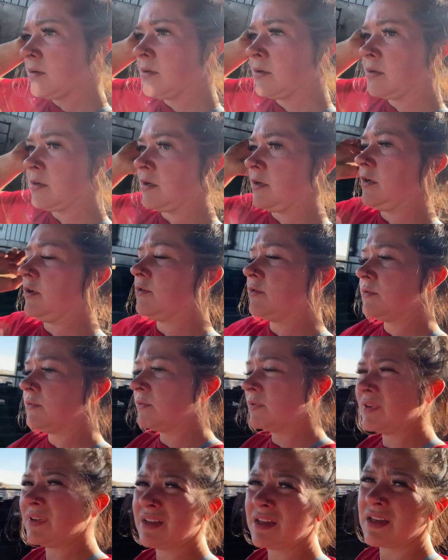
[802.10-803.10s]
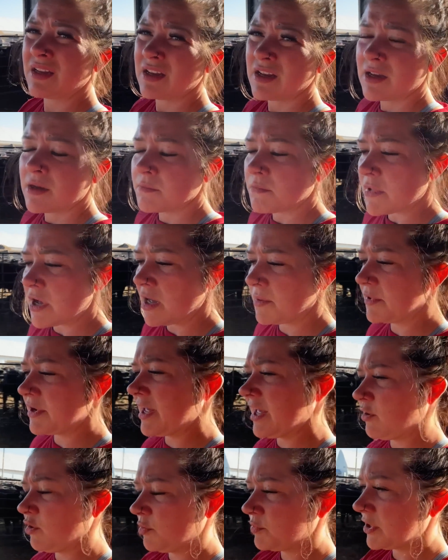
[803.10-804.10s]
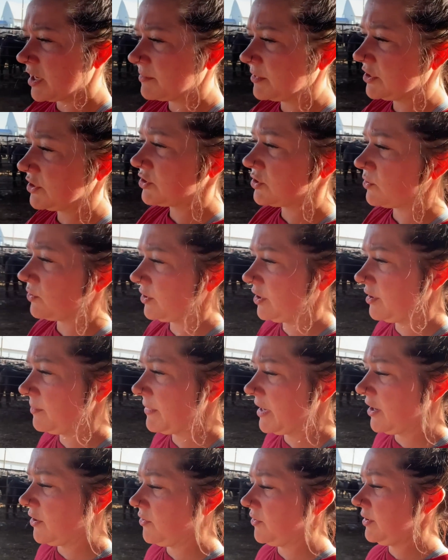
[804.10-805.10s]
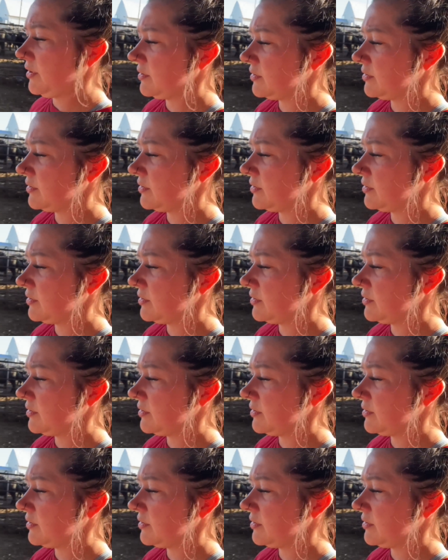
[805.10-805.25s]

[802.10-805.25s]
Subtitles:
I don't know. Mom and I will probably sort them out